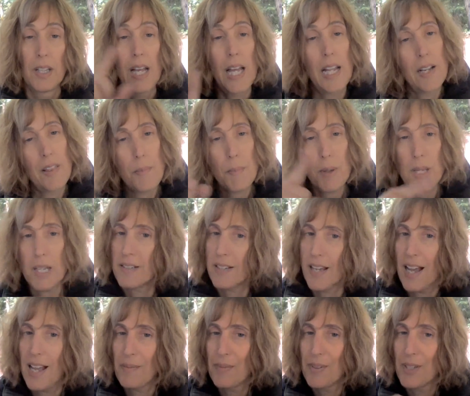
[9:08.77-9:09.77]
And in the
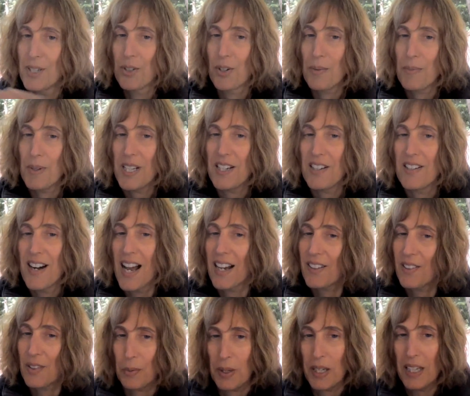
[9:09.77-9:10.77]
meantime, join me here
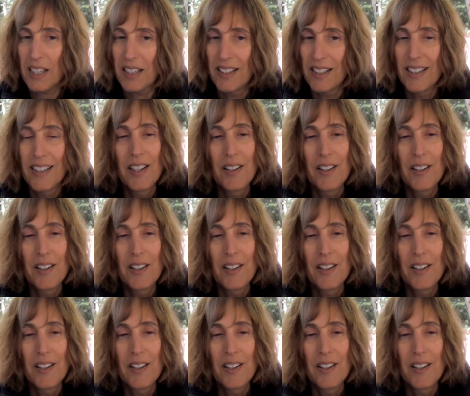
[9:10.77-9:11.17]
next week